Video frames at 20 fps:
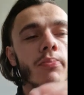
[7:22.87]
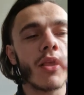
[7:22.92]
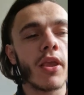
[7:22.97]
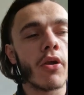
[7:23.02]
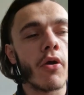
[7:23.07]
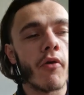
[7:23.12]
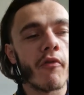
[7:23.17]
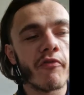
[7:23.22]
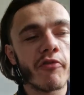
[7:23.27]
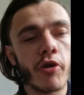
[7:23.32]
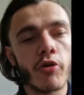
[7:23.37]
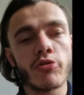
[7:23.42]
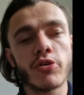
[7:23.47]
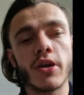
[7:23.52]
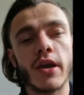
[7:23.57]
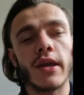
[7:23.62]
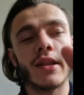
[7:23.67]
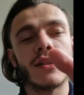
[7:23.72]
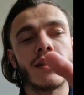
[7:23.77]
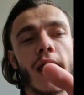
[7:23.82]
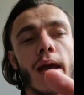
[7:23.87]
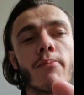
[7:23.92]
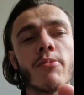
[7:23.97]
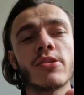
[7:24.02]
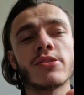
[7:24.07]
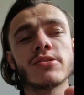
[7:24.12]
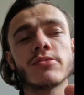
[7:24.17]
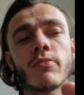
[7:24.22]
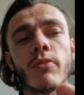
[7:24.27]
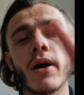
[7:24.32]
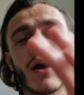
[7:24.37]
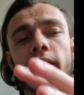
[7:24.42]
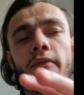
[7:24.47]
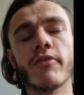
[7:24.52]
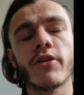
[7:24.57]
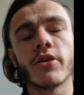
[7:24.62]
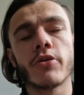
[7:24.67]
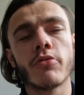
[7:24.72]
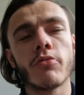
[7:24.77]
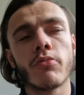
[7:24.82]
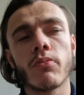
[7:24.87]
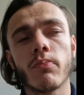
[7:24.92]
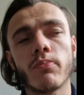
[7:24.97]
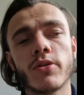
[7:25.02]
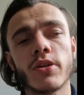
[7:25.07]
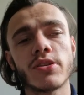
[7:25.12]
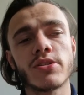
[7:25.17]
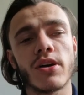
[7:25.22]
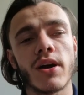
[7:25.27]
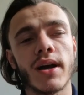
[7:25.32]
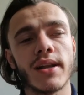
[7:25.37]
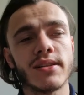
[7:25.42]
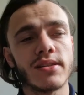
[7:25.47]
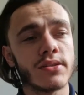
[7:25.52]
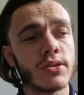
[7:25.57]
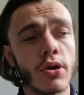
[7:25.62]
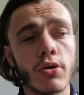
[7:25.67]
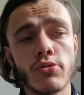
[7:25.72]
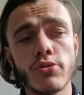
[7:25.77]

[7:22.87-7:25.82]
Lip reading: Your future endeavours, whatever you decide to do.